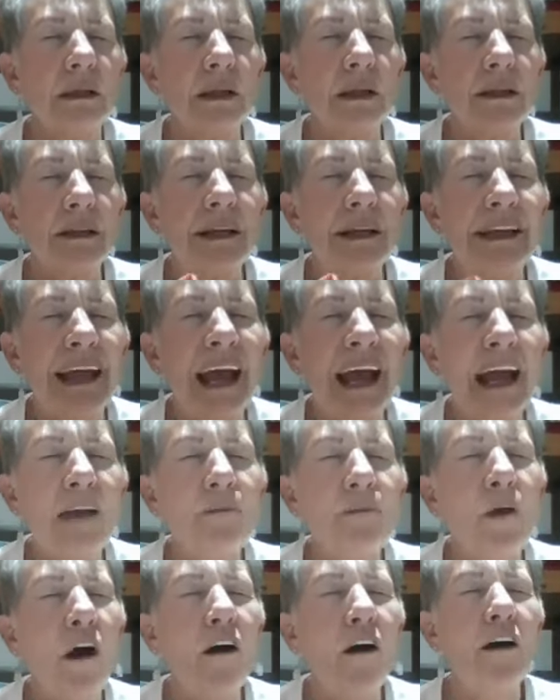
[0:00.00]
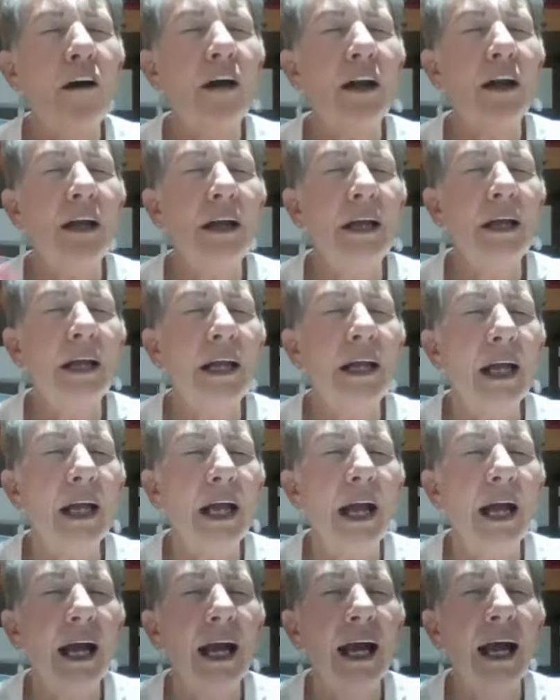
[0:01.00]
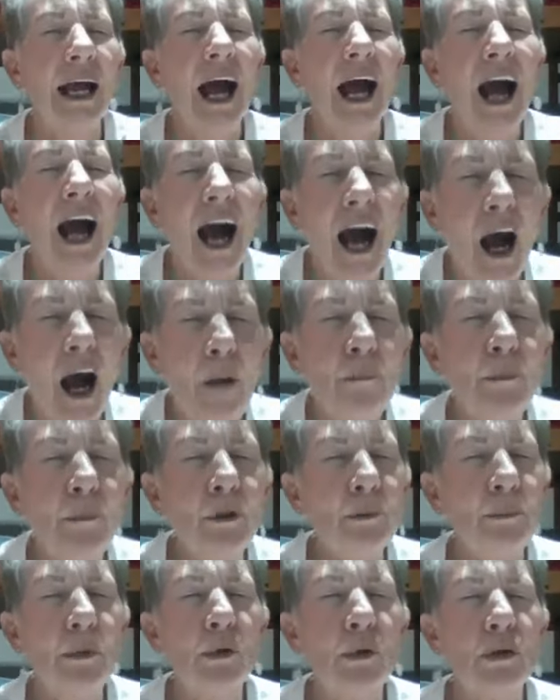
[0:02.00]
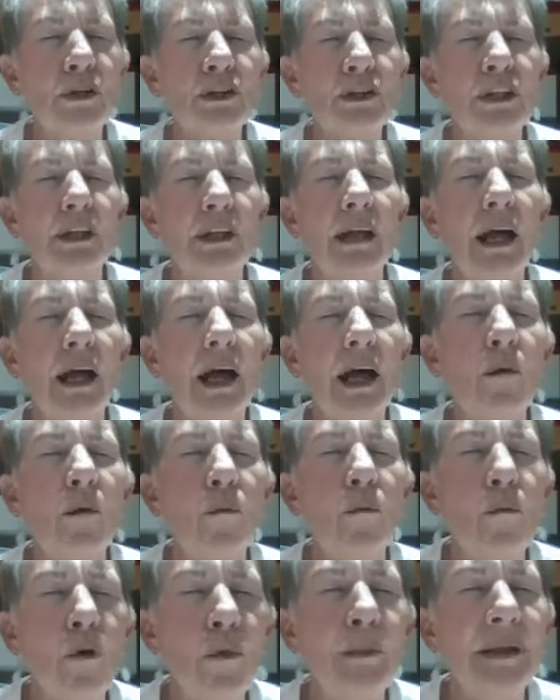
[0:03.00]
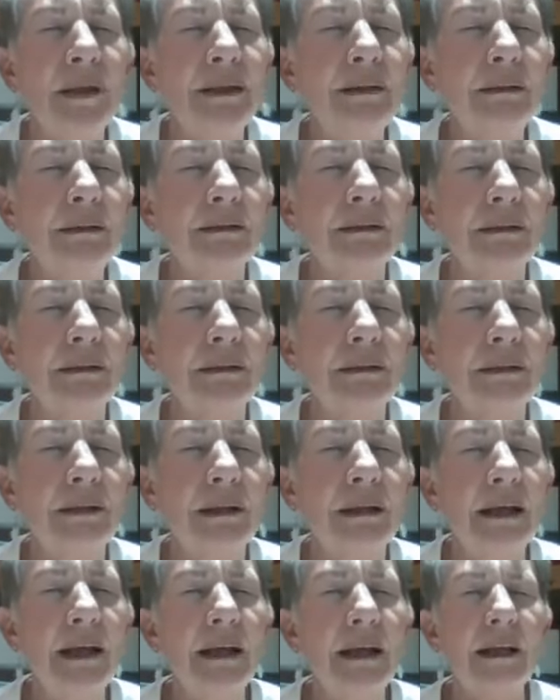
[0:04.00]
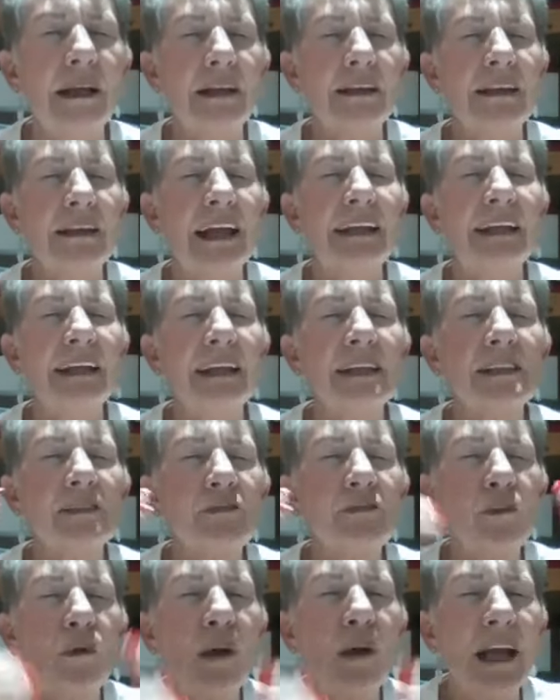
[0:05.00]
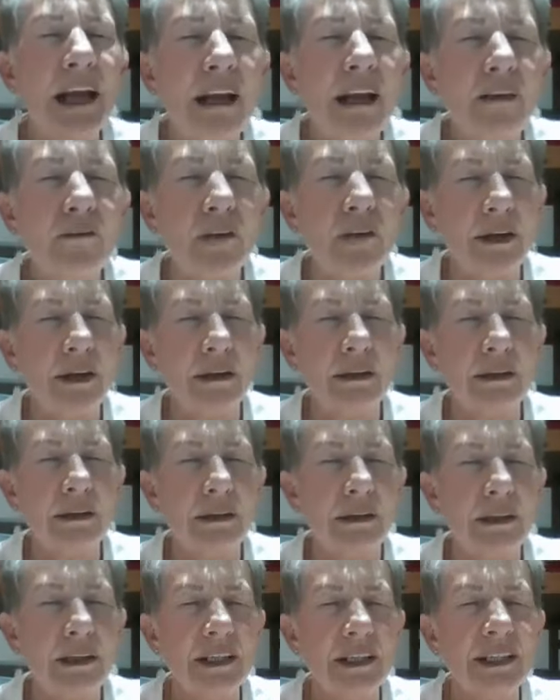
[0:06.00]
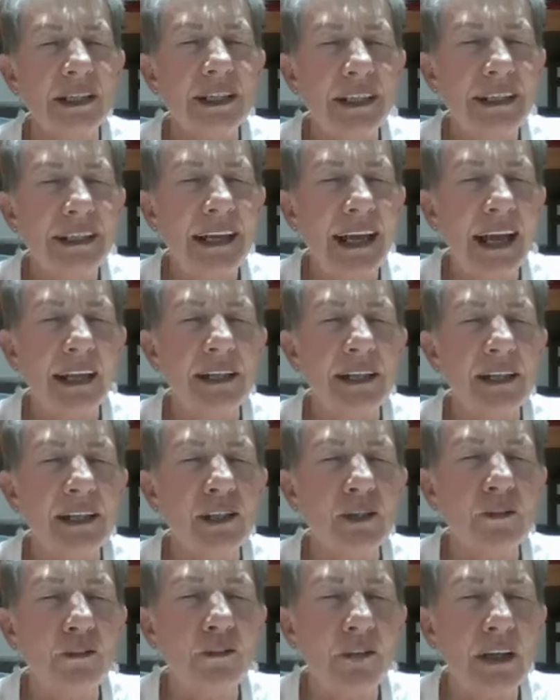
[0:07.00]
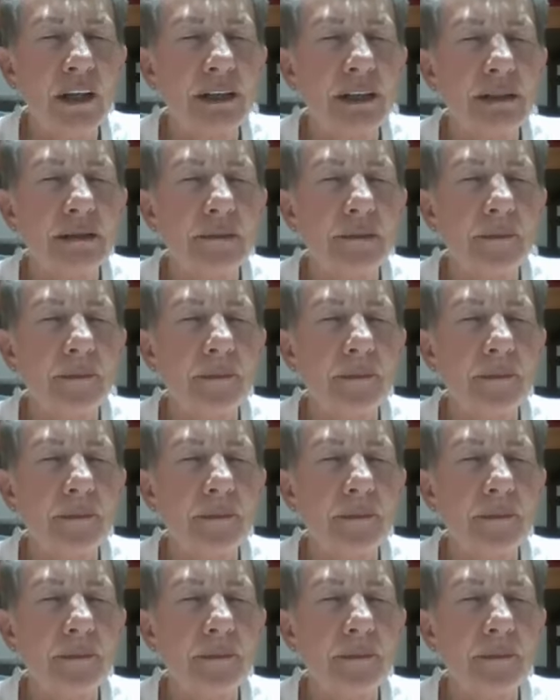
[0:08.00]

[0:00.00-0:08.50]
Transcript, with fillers: The name a humble person, a woman that is forever sitting at his feet